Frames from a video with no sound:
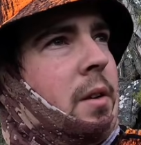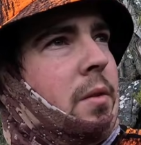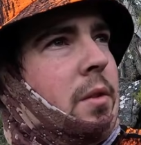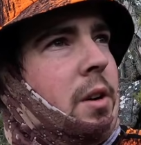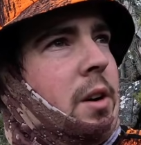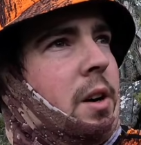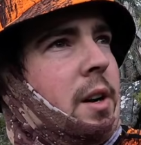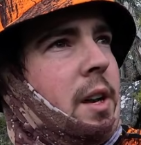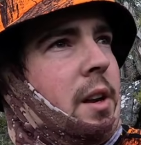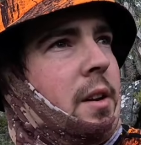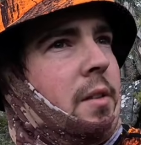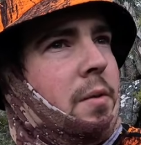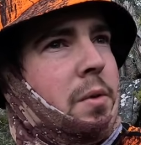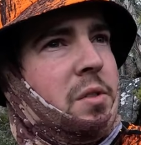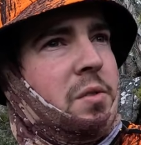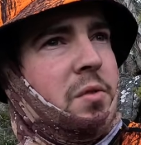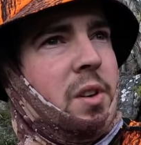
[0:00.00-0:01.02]
right in,
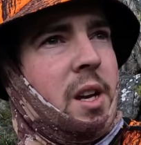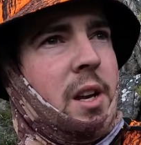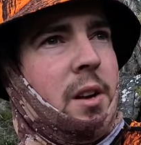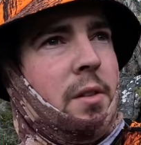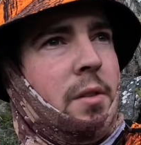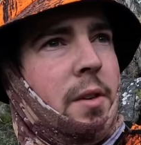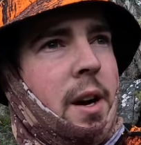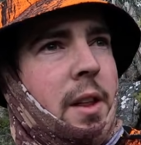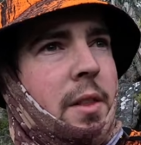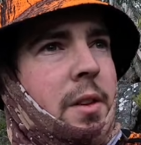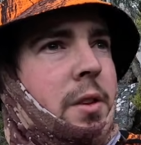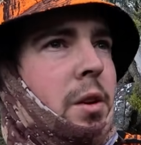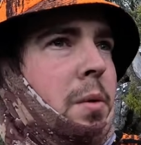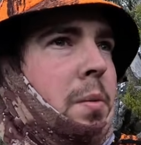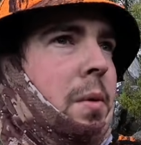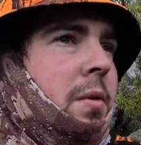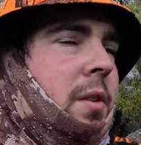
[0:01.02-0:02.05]
and was feeding around the
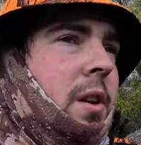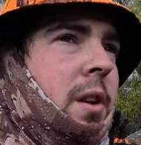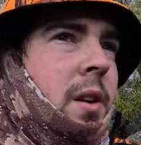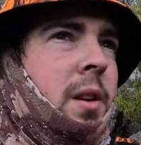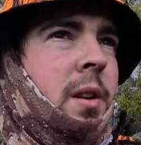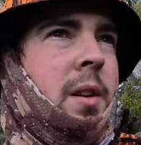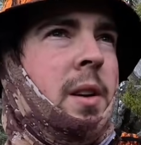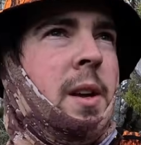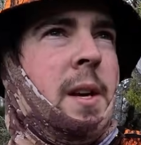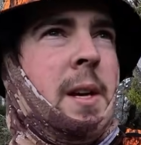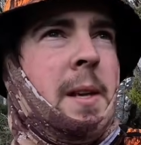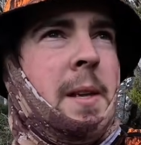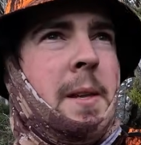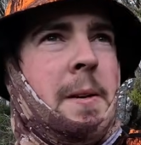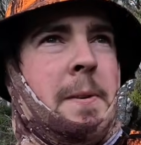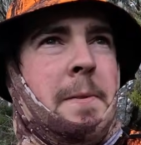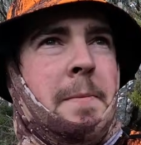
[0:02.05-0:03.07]
top of it.
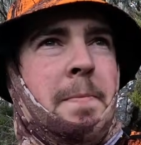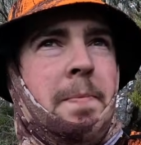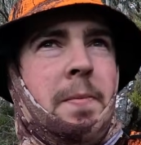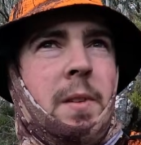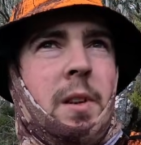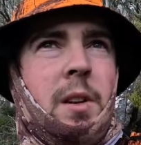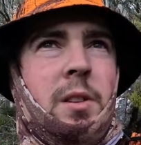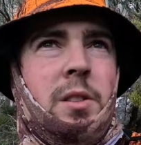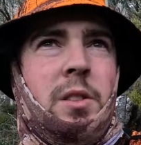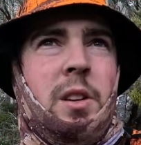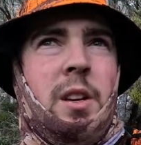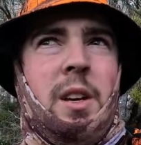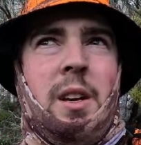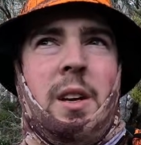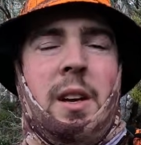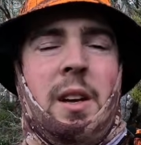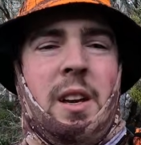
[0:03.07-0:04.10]
It's
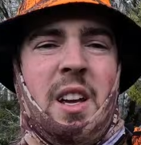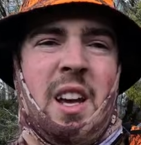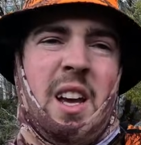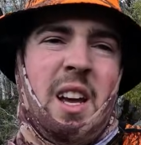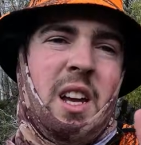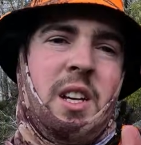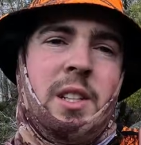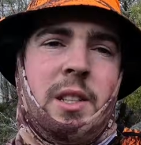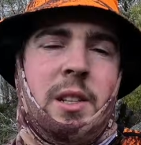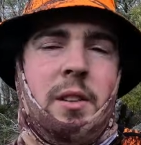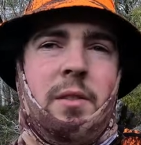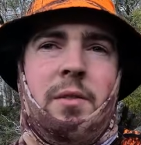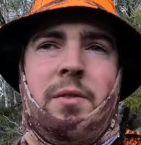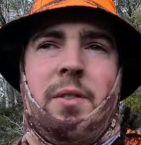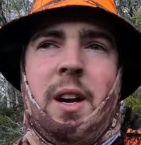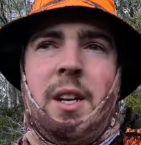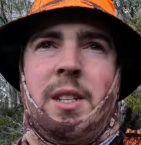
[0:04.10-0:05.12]
an
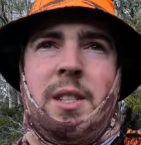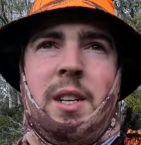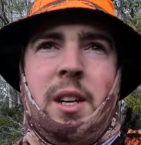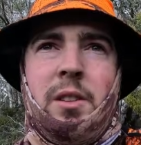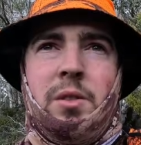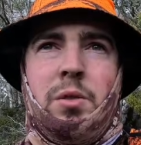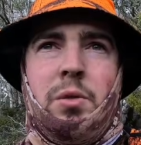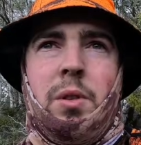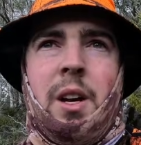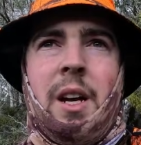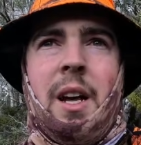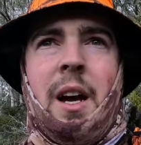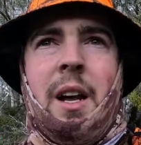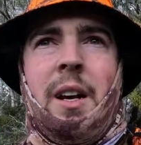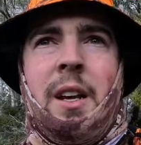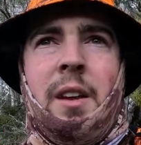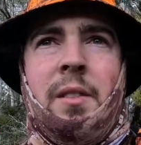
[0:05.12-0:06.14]
eastern facing sort of
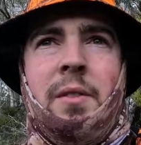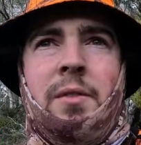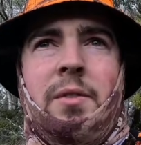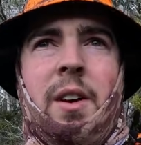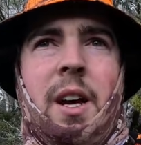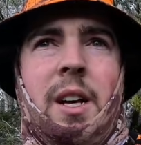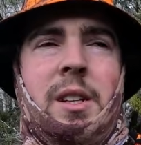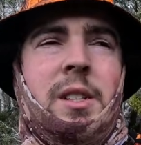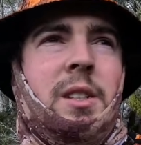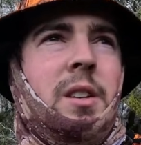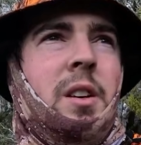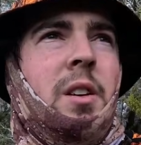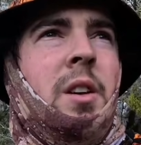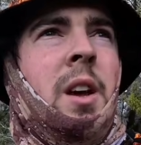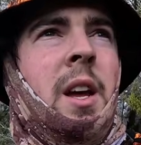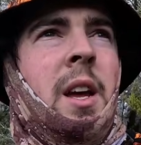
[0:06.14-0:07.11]
gully and face, so